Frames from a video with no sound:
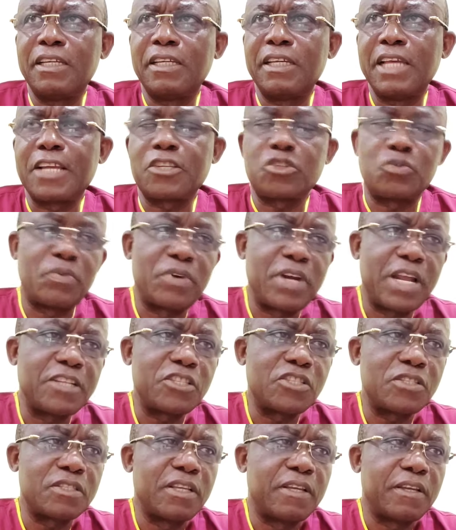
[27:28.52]

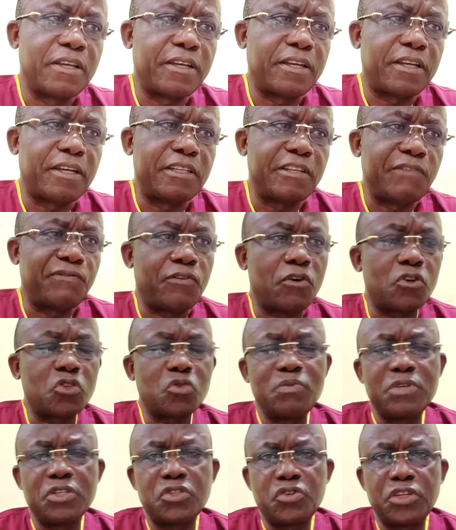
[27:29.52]
experience the first
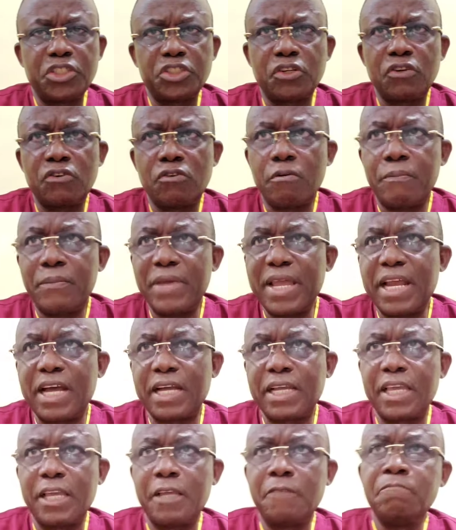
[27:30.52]
menstruation or
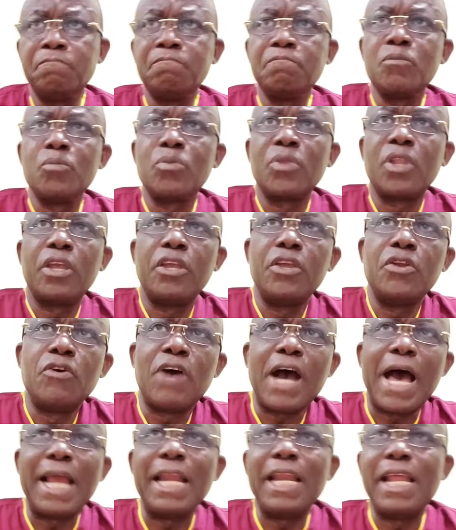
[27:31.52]
menarche,
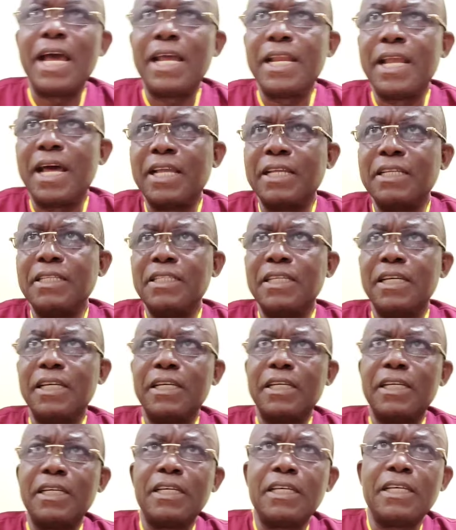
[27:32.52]
earlier than
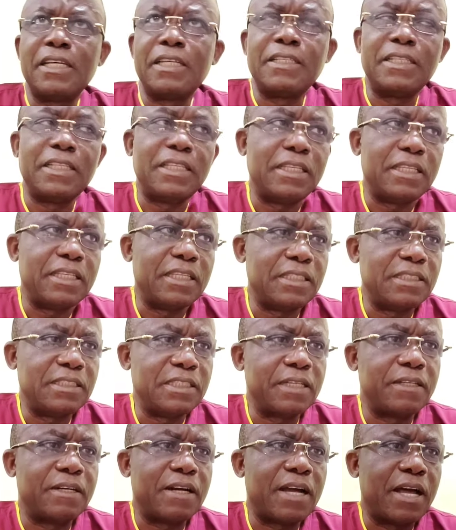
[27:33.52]
the
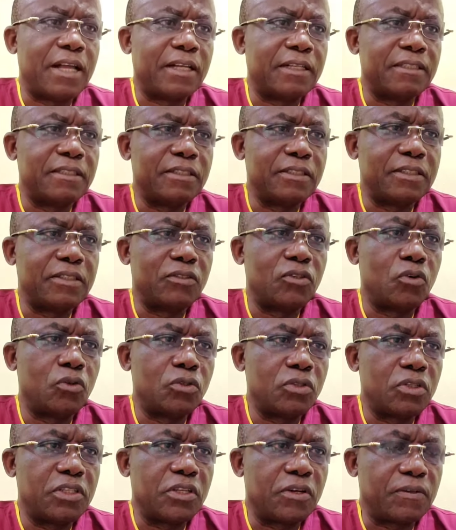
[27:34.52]

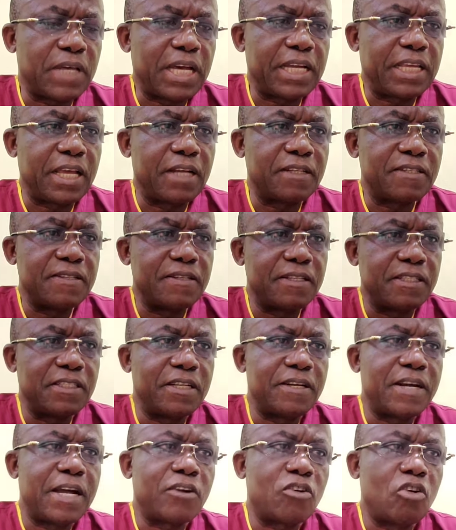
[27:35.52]
other girls in the
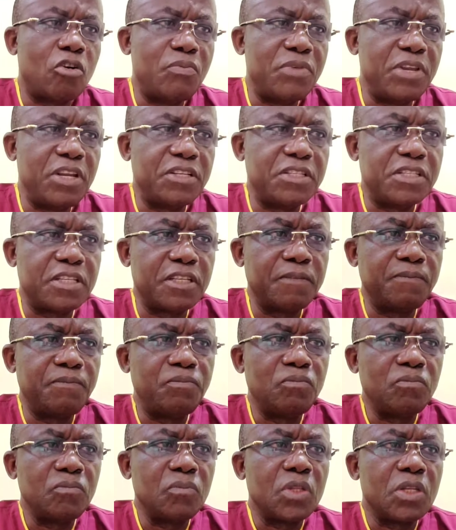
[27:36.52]
general community.
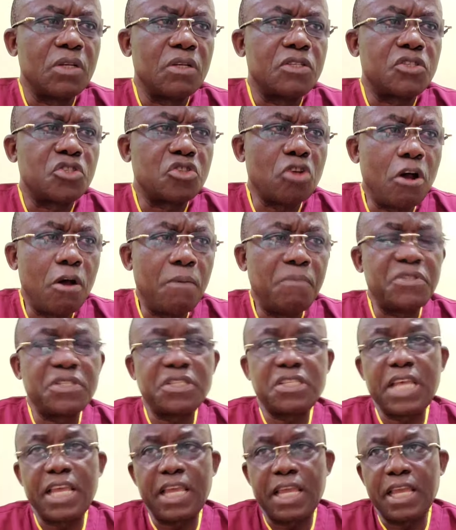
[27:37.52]
Some
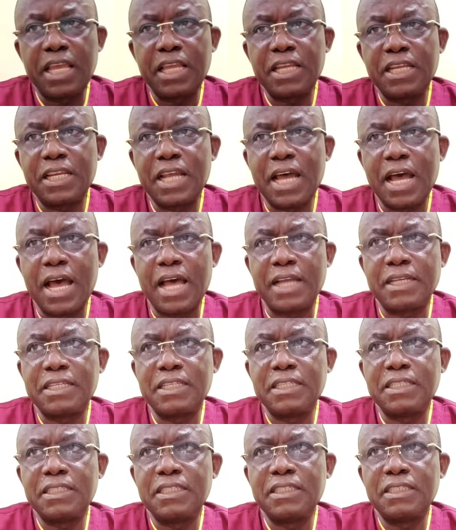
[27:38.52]
say that
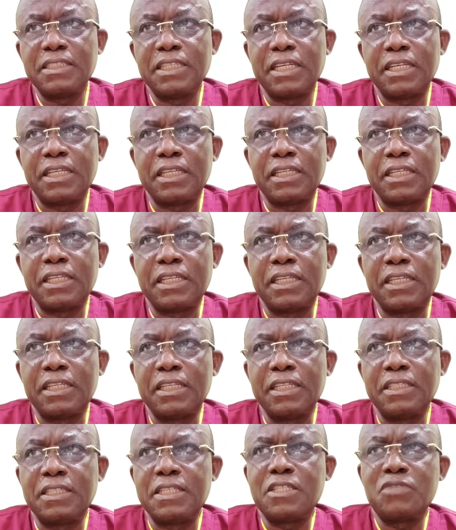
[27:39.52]

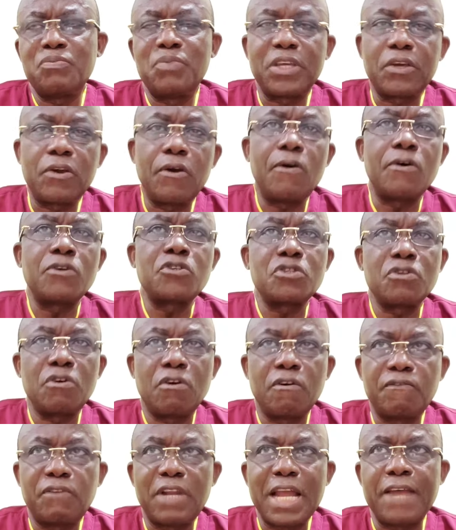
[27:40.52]
it is because
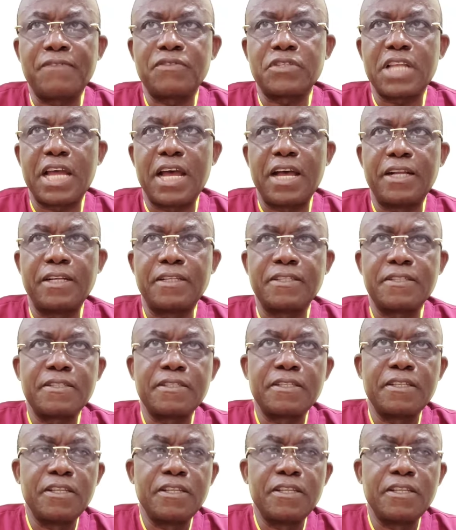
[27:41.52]
of lifestyles,